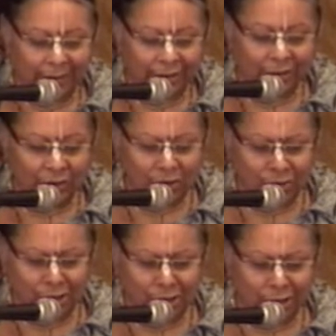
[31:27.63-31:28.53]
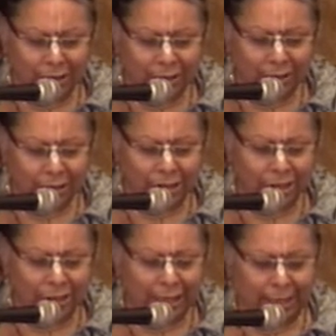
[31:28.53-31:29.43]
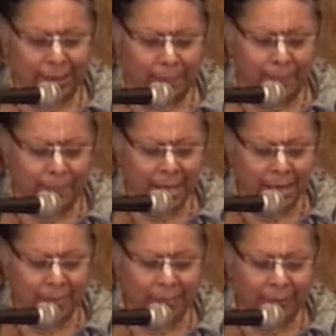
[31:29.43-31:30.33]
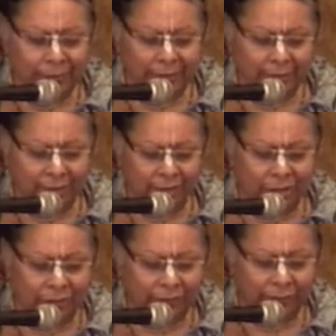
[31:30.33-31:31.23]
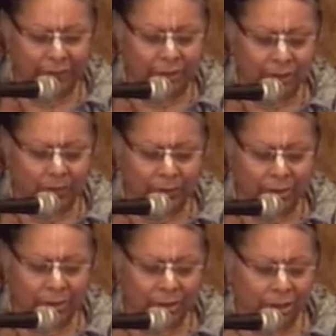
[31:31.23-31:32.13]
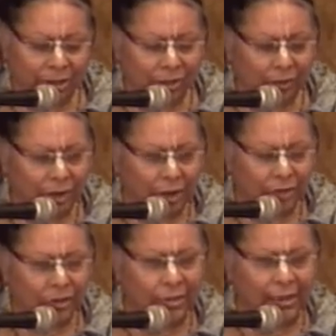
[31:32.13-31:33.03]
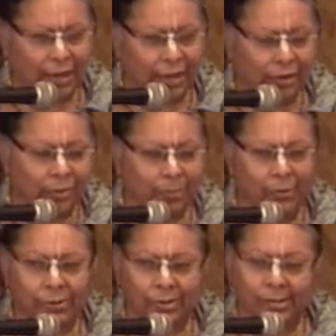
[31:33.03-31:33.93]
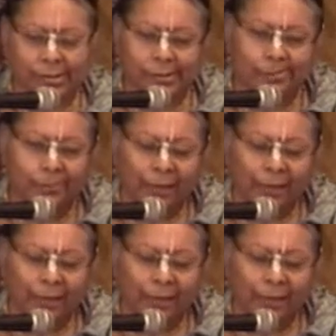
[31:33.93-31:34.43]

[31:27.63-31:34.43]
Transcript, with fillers: you know, she's like a mean person, she's a fierce person, she's an angry person,